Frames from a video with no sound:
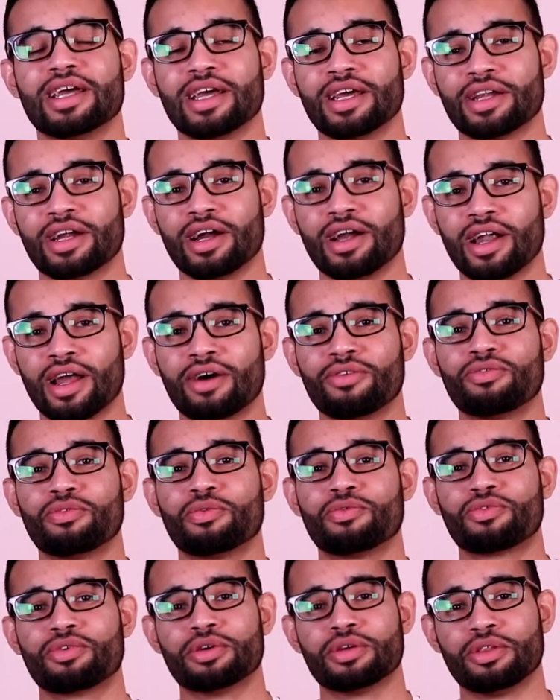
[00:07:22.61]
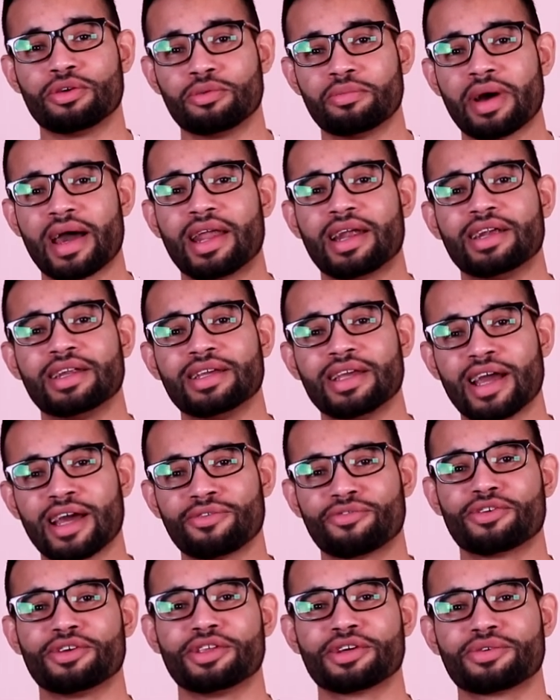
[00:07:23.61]
in our love for humanity
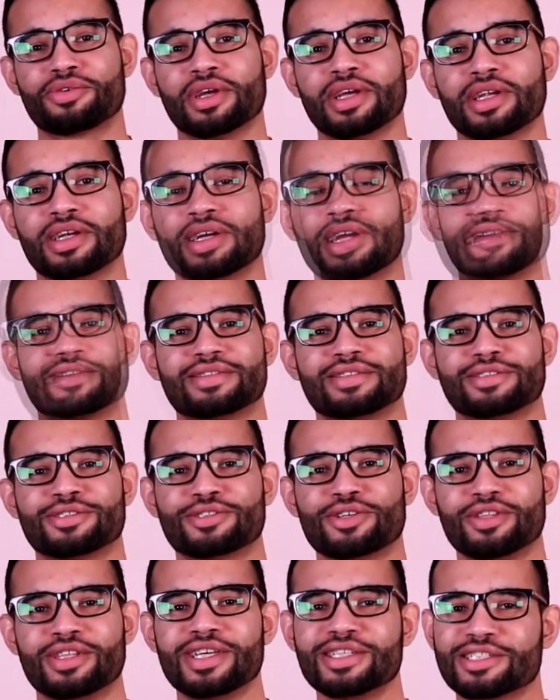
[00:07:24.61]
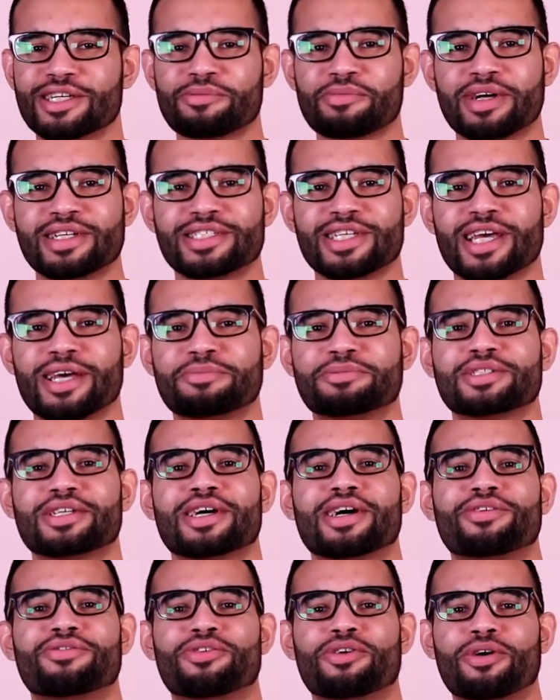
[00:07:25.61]
and for the Creator. So these are my tips
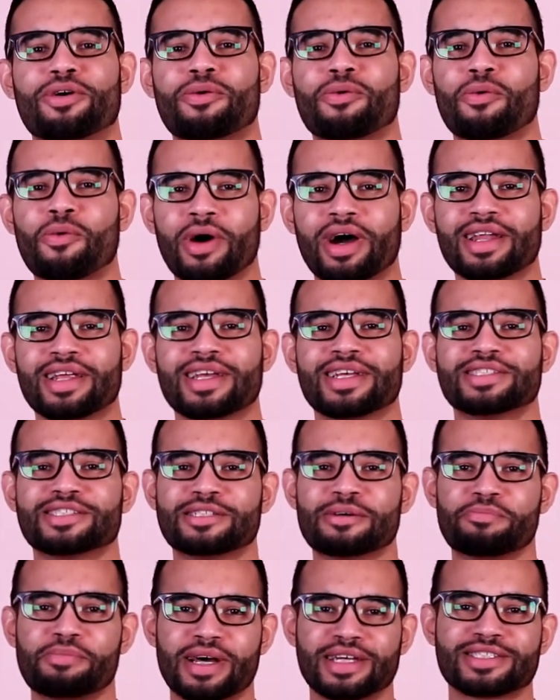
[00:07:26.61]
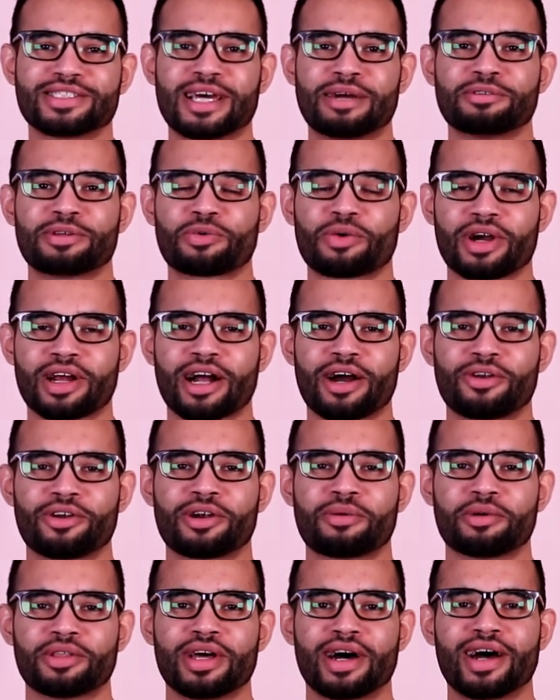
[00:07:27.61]
for what is the best time to work out in
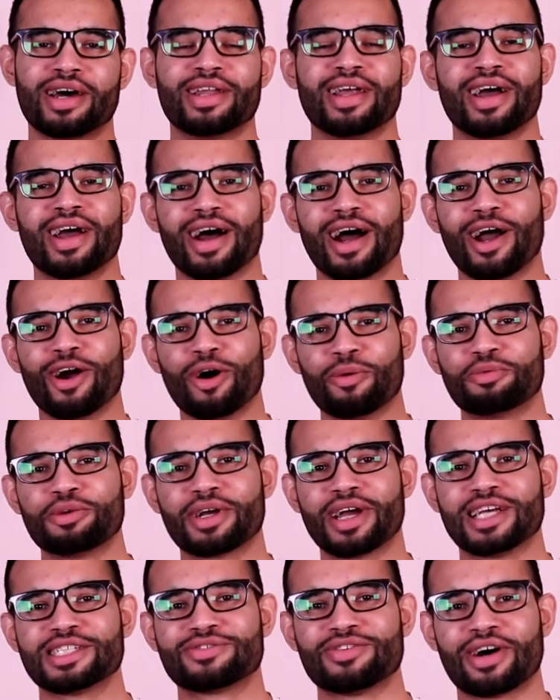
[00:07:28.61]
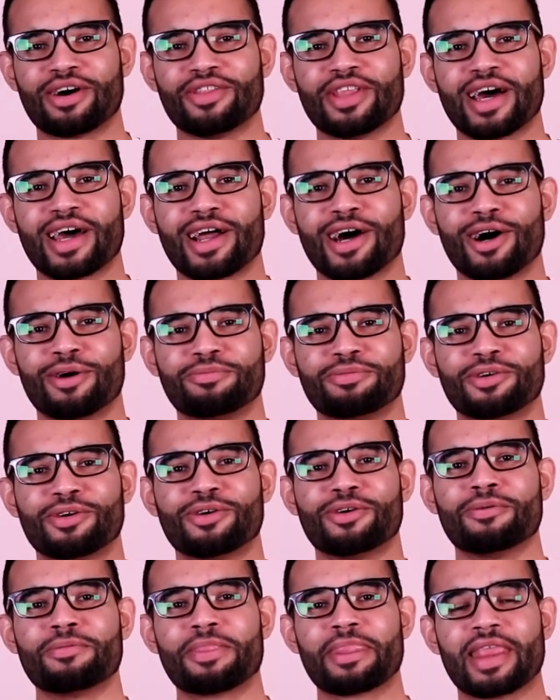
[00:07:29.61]
Ramadan. I hope you guys found that
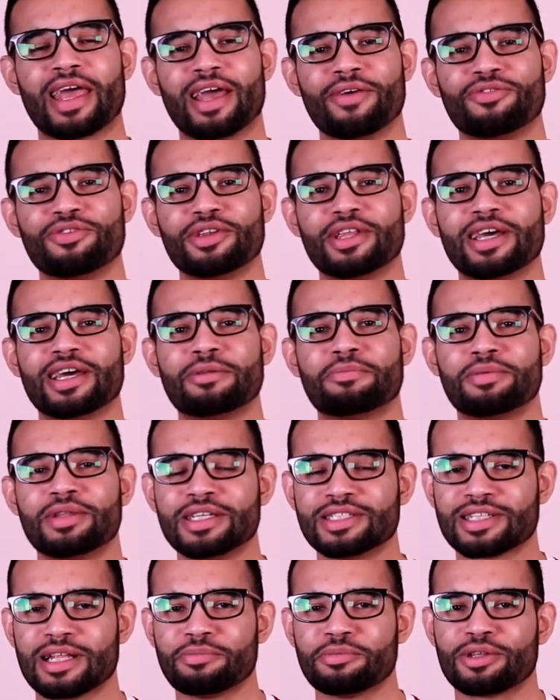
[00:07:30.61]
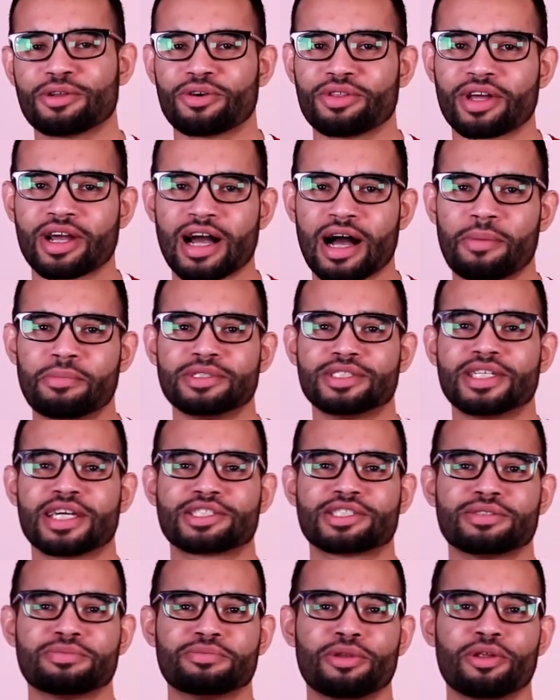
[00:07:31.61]
helpful. If you did, please let me know in the comment
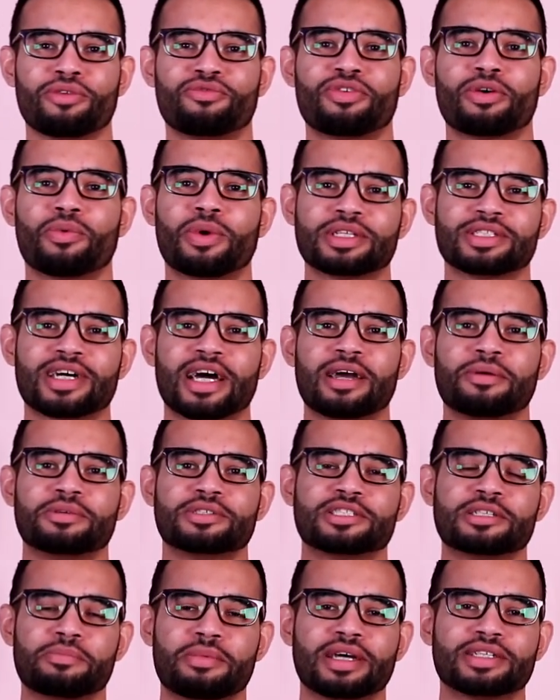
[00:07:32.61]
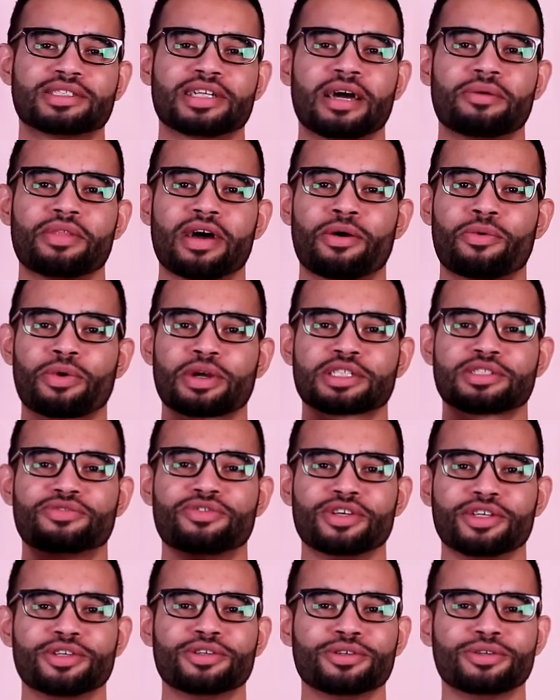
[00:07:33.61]
section below for what time is the best time that works
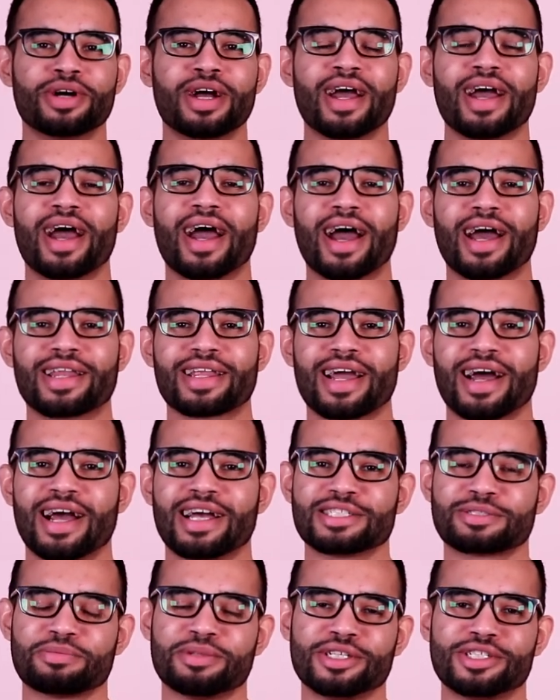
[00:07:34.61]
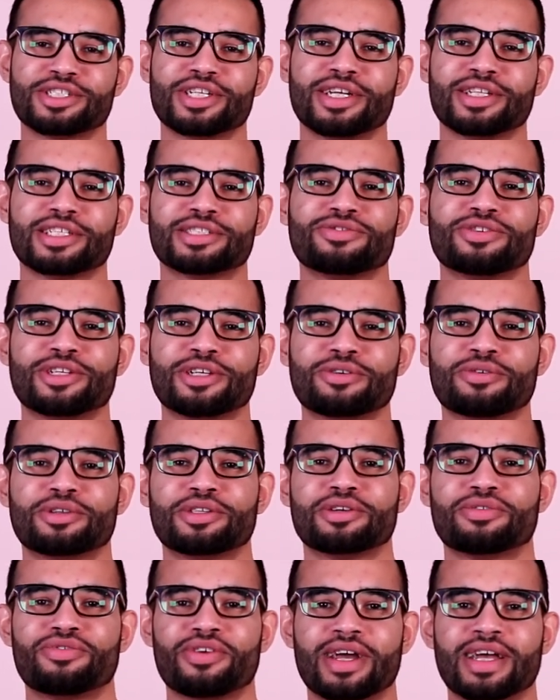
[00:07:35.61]
for you. And guys, please share this video
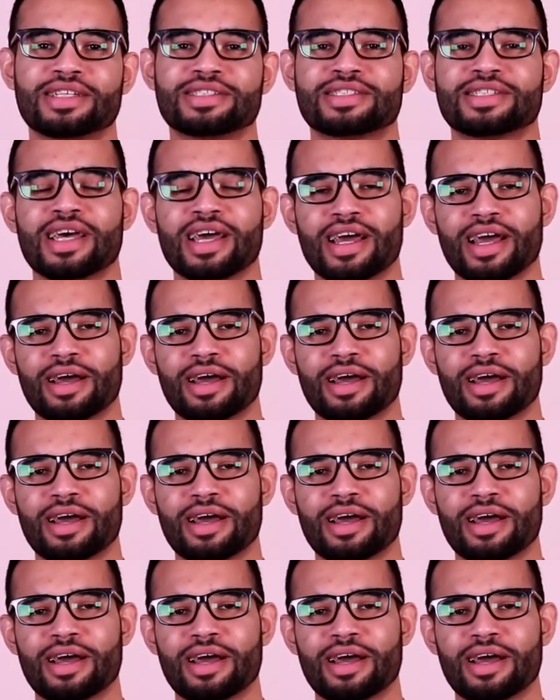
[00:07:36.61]
with your friends,